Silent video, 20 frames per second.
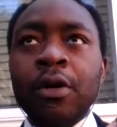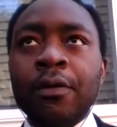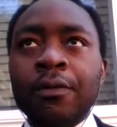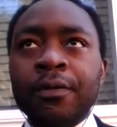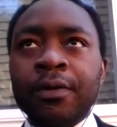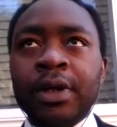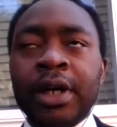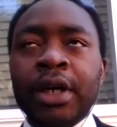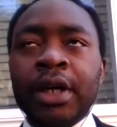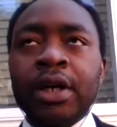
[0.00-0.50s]

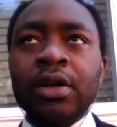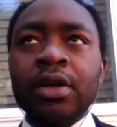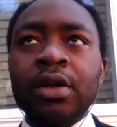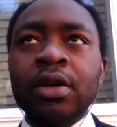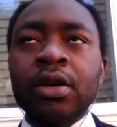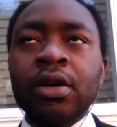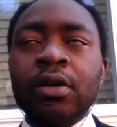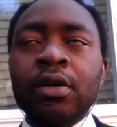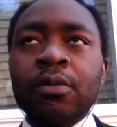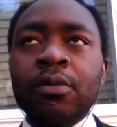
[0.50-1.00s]
like
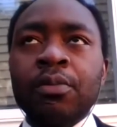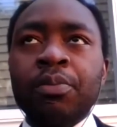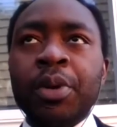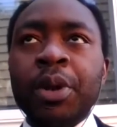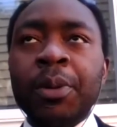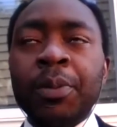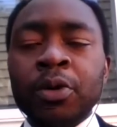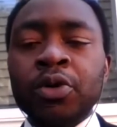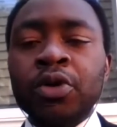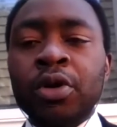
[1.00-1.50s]

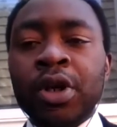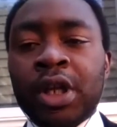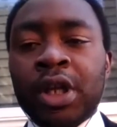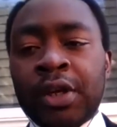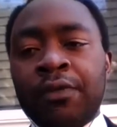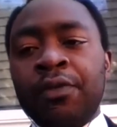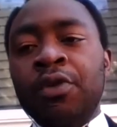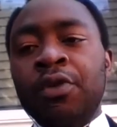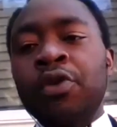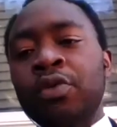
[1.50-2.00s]
people not
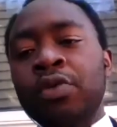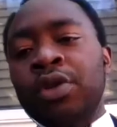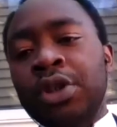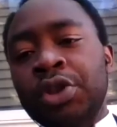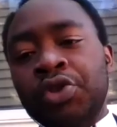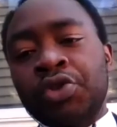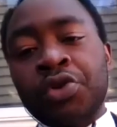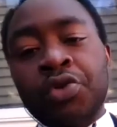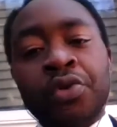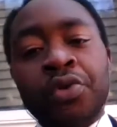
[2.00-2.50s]
giving you the
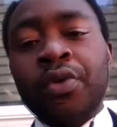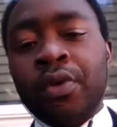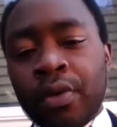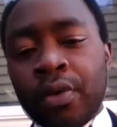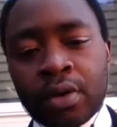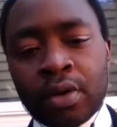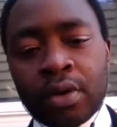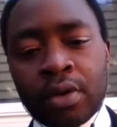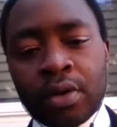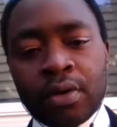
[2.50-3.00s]
truth,
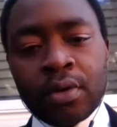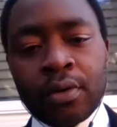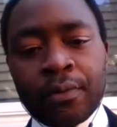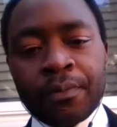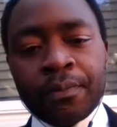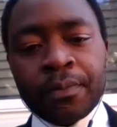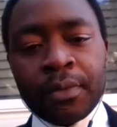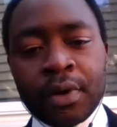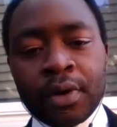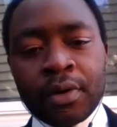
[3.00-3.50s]

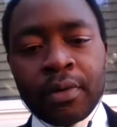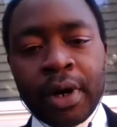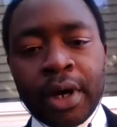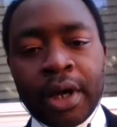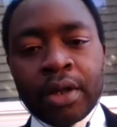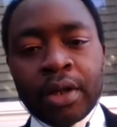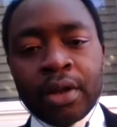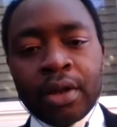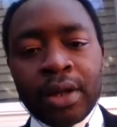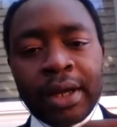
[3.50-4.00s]

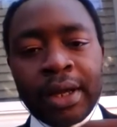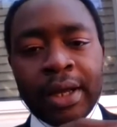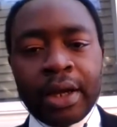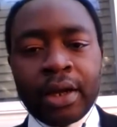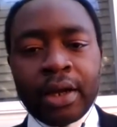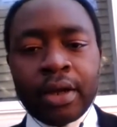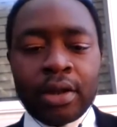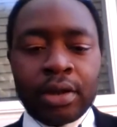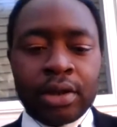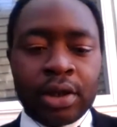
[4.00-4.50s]
right?
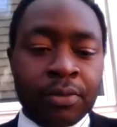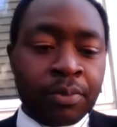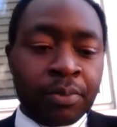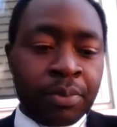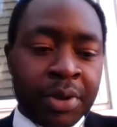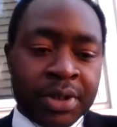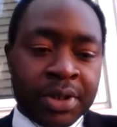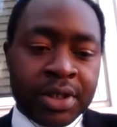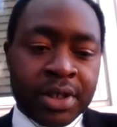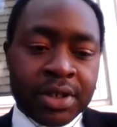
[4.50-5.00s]
And in
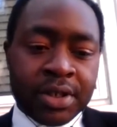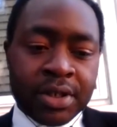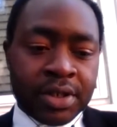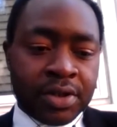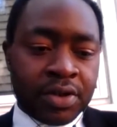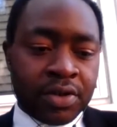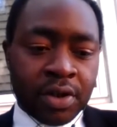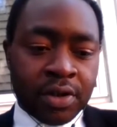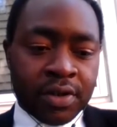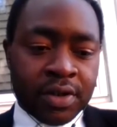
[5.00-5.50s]
business, it's
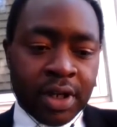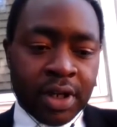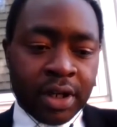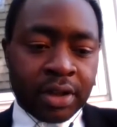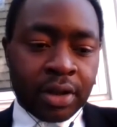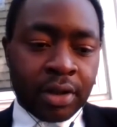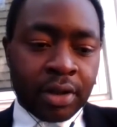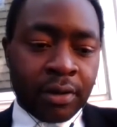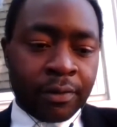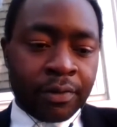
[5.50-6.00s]
just like
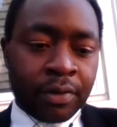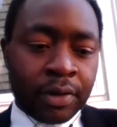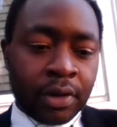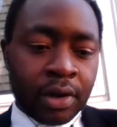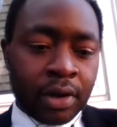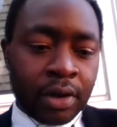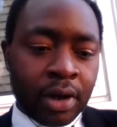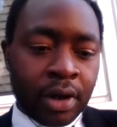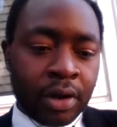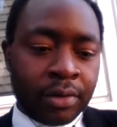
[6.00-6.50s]

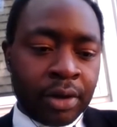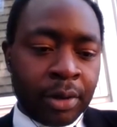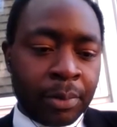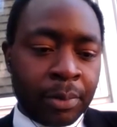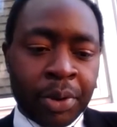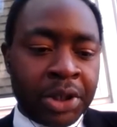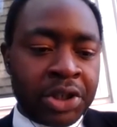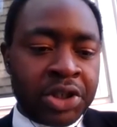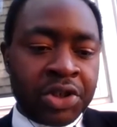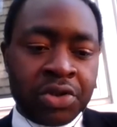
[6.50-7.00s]
the
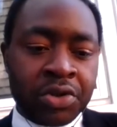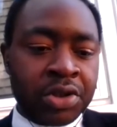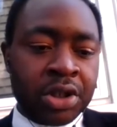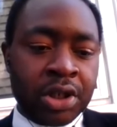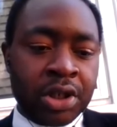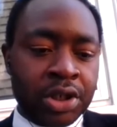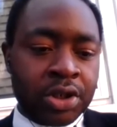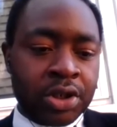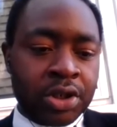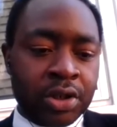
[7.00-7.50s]
petri
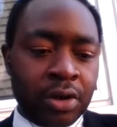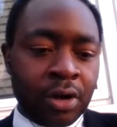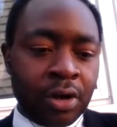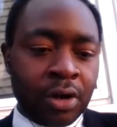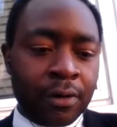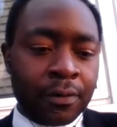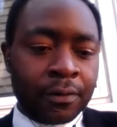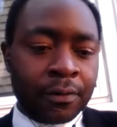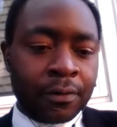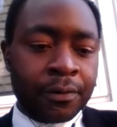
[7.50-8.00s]
dish
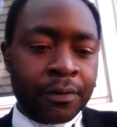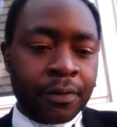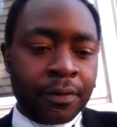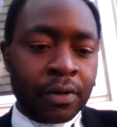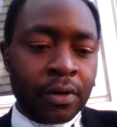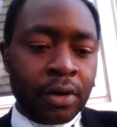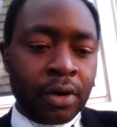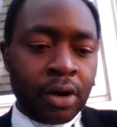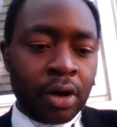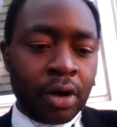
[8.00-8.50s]
of
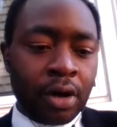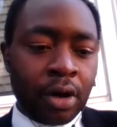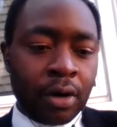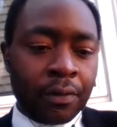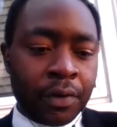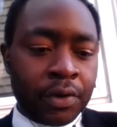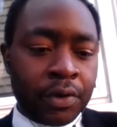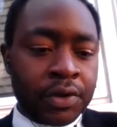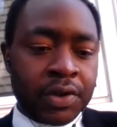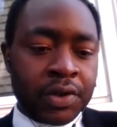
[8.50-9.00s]

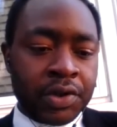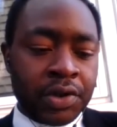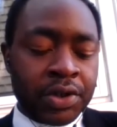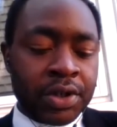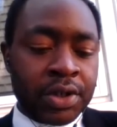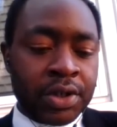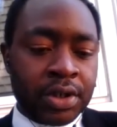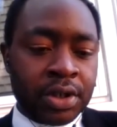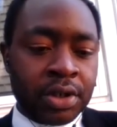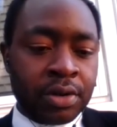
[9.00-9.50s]

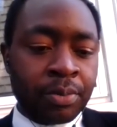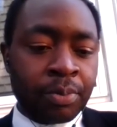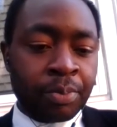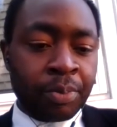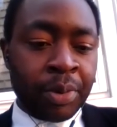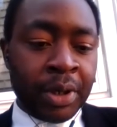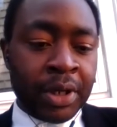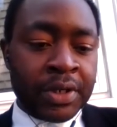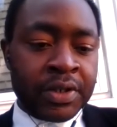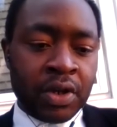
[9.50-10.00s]
uncertainty
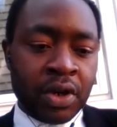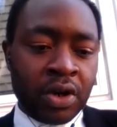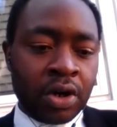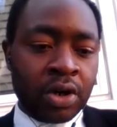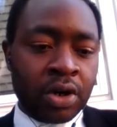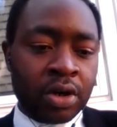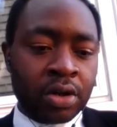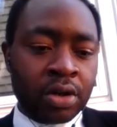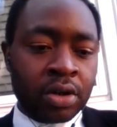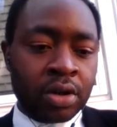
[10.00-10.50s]
based
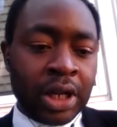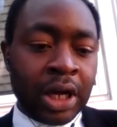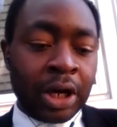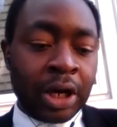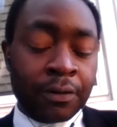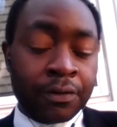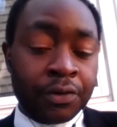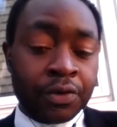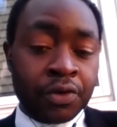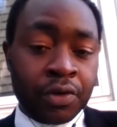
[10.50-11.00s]
on lack
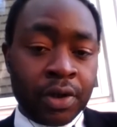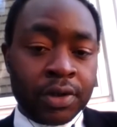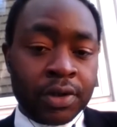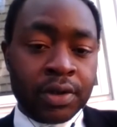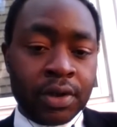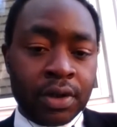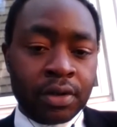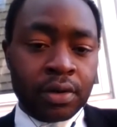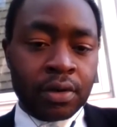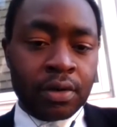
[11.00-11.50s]
of
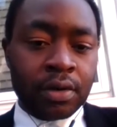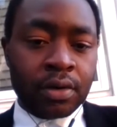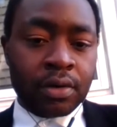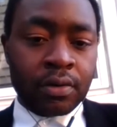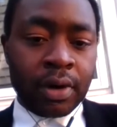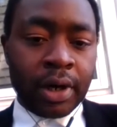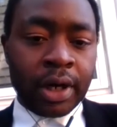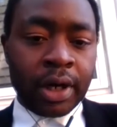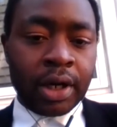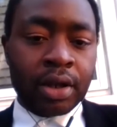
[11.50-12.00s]
trust,
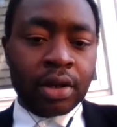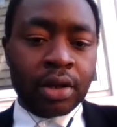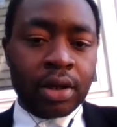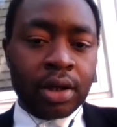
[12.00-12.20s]
right?